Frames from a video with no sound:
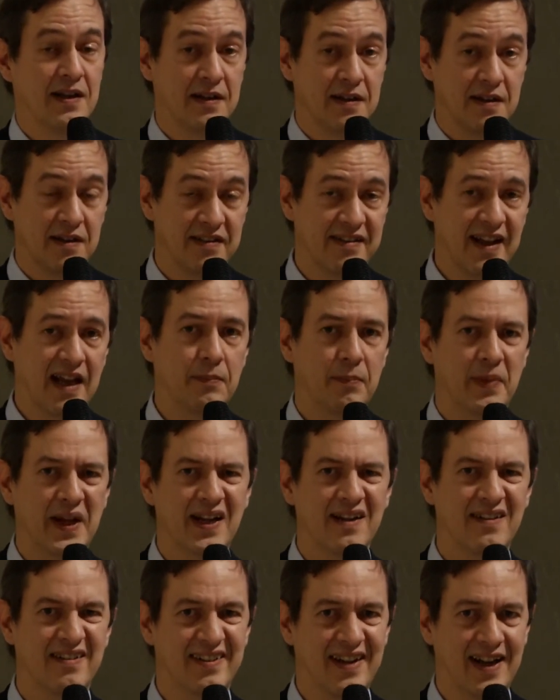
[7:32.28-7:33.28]
That being
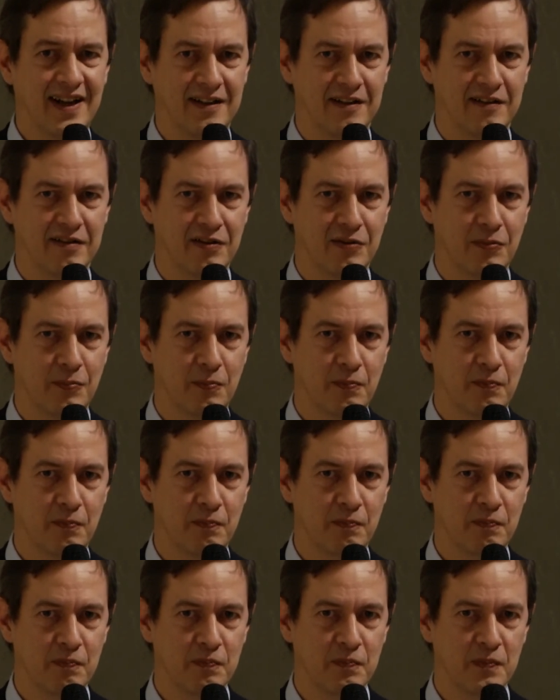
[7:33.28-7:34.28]
said,
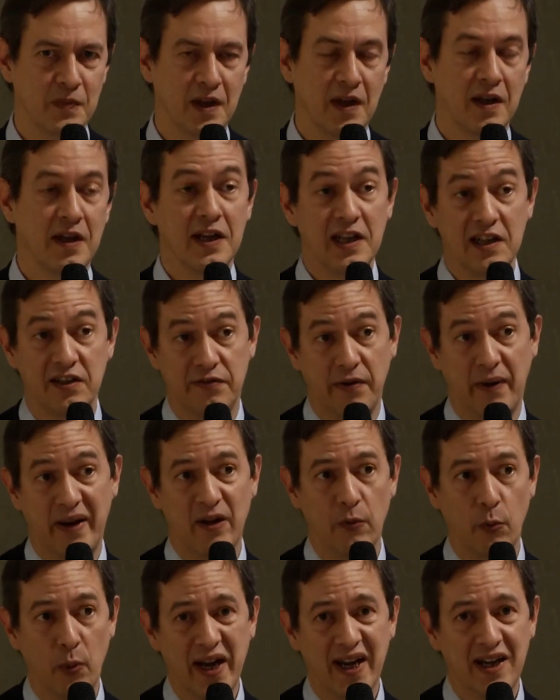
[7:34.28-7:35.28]
it's very
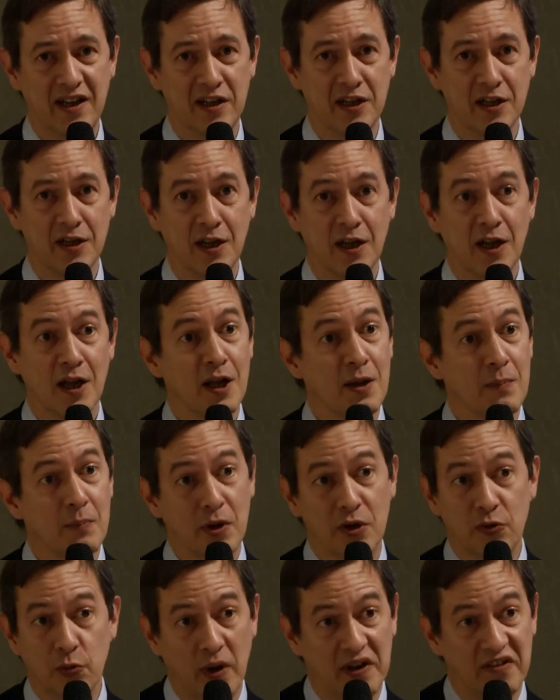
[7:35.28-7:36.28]
weak,
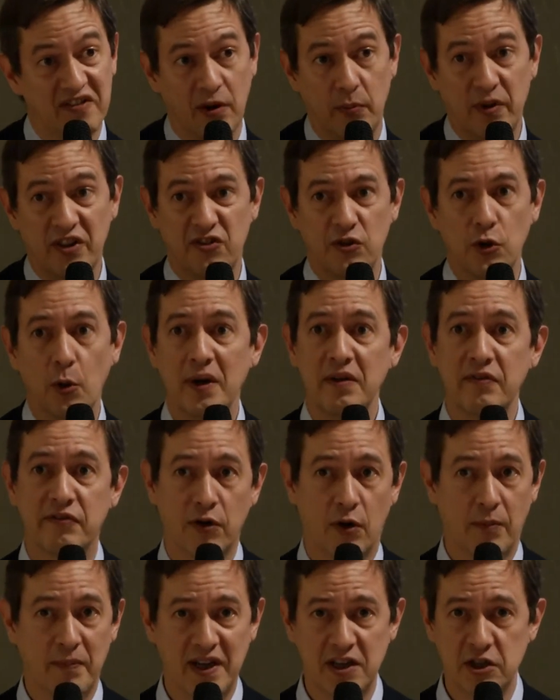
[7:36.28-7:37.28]
but when there is no
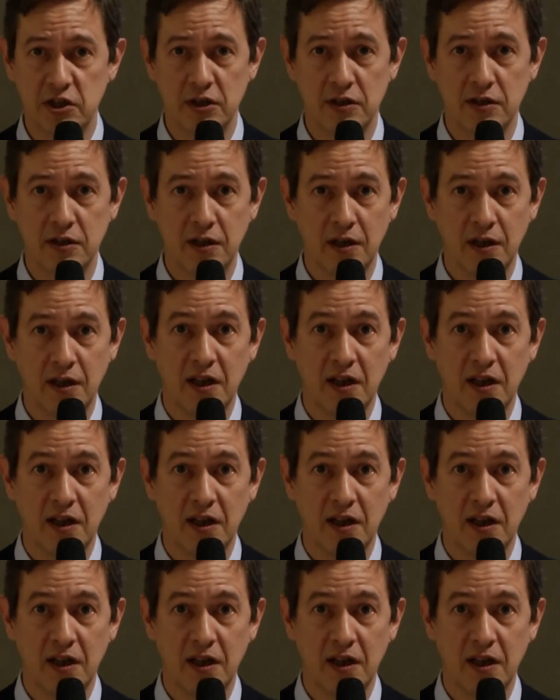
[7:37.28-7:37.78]
information,